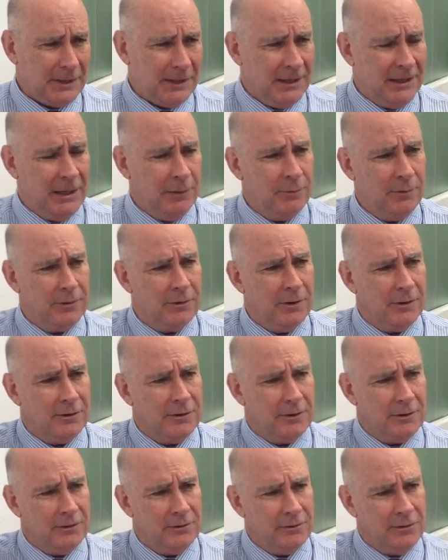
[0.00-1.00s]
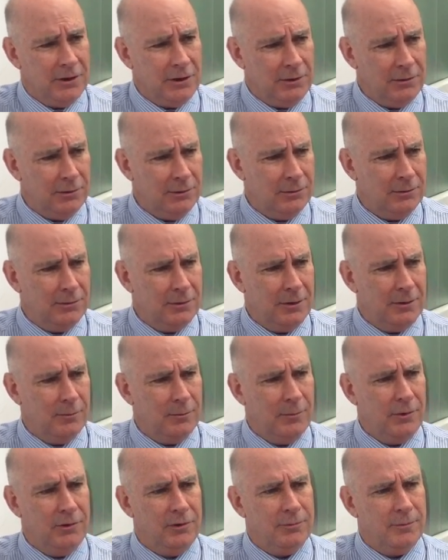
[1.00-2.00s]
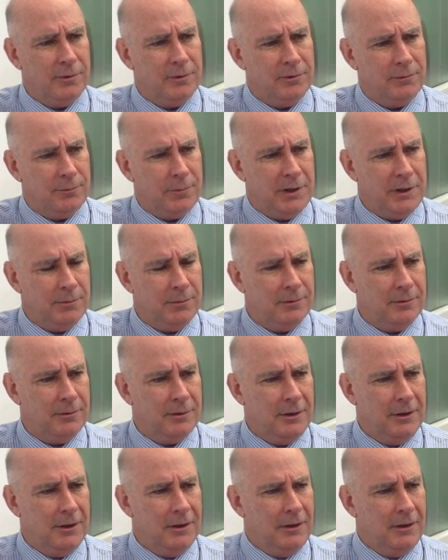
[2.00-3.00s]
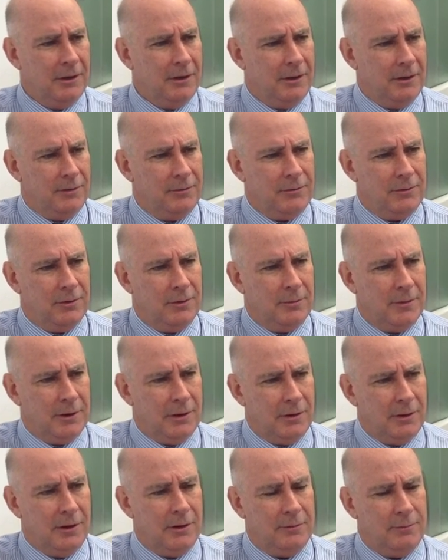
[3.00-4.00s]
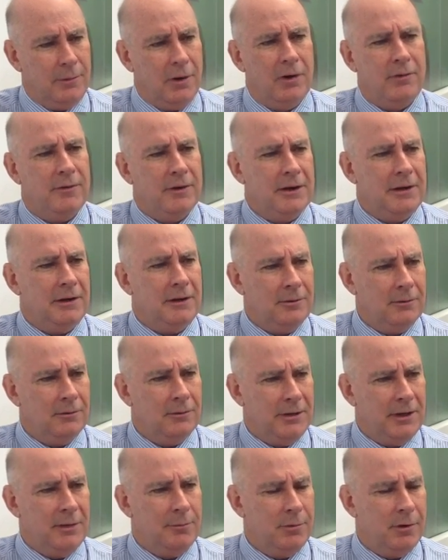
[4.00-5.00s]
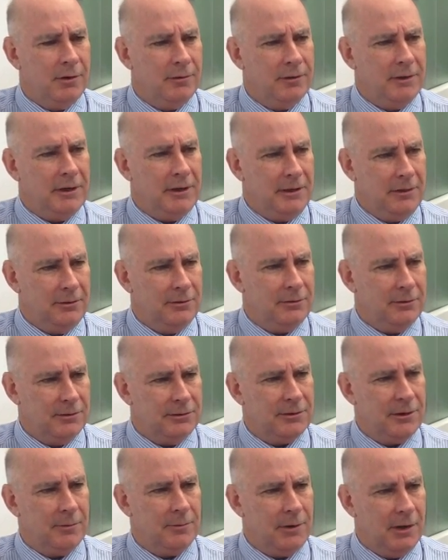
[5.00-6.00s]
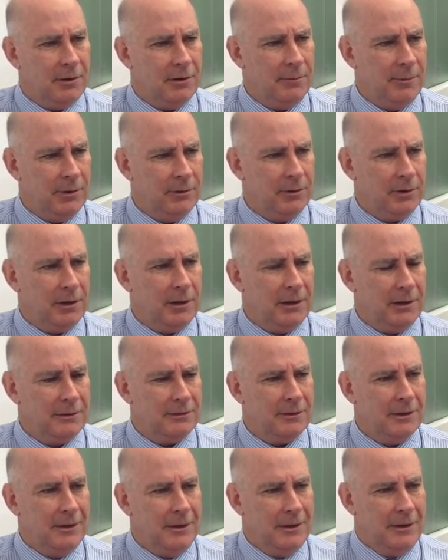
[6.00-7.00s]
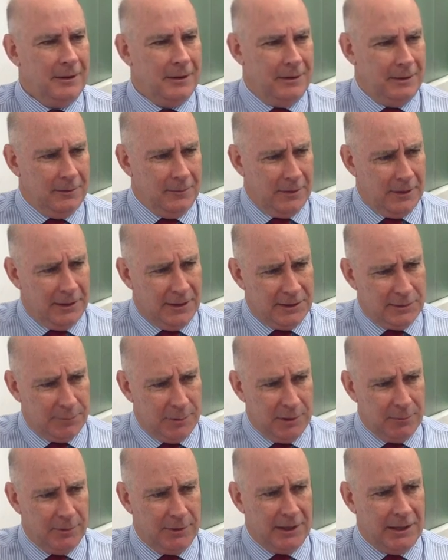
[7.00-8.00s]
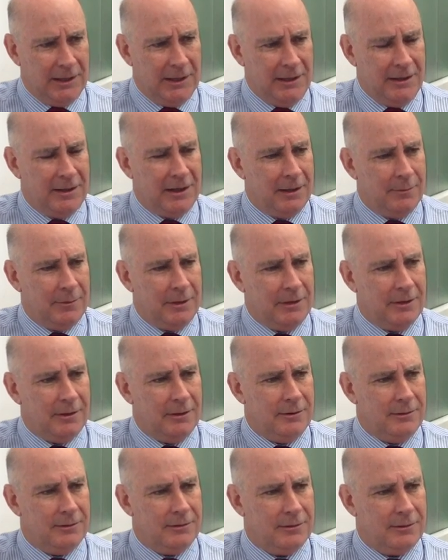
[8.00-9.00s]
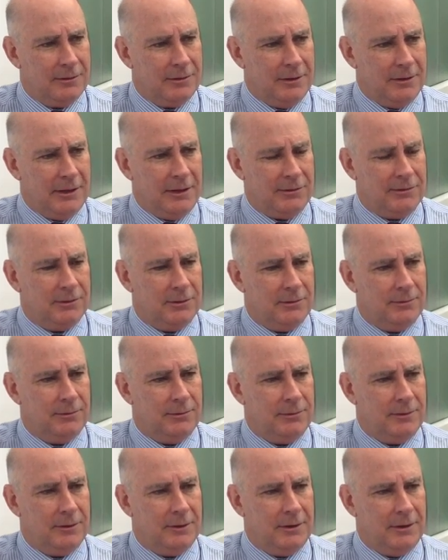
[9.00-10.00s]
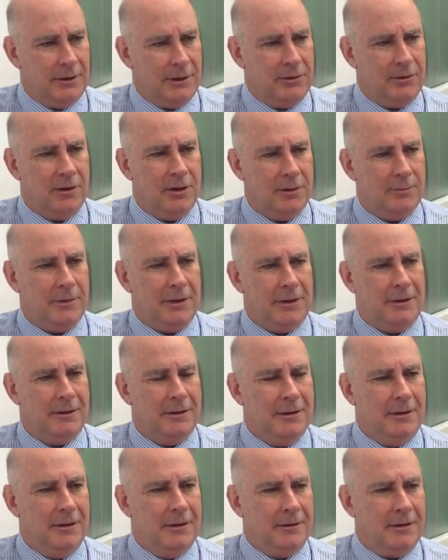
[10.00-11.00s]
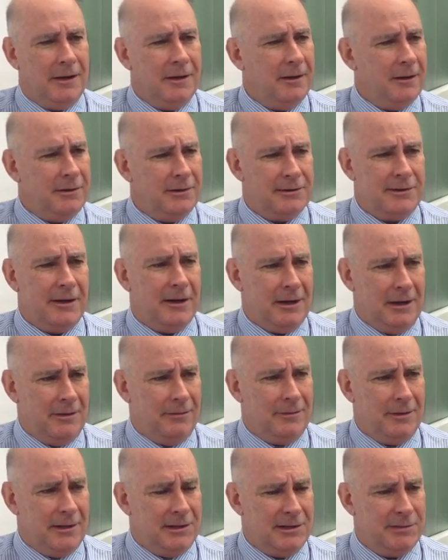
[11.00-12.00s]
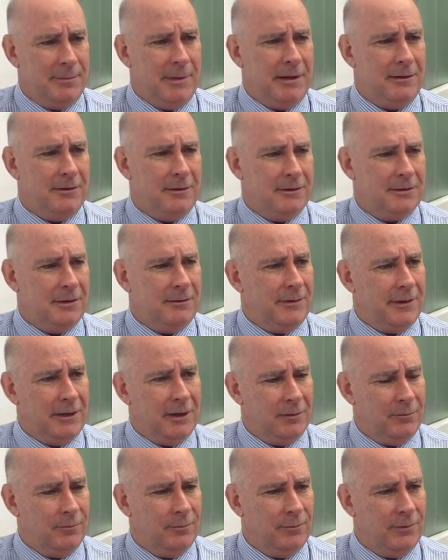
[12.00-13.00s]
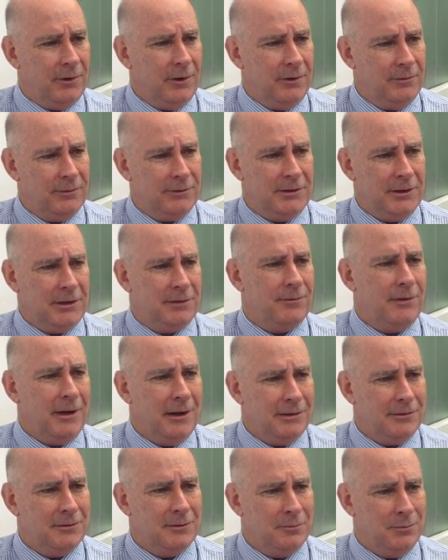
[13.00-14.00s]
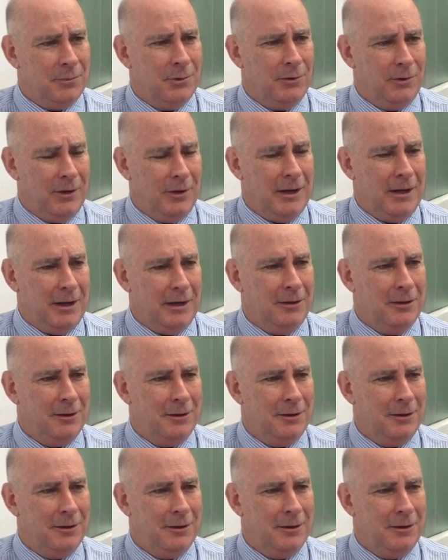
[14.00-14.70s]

Then we've got the continual movement of people from a lot of poverty or near poverty into some lower middle class. And as people get income in those in that sort of economy, they don't save, they spend it. So if they get 5,000 or 6,000 per head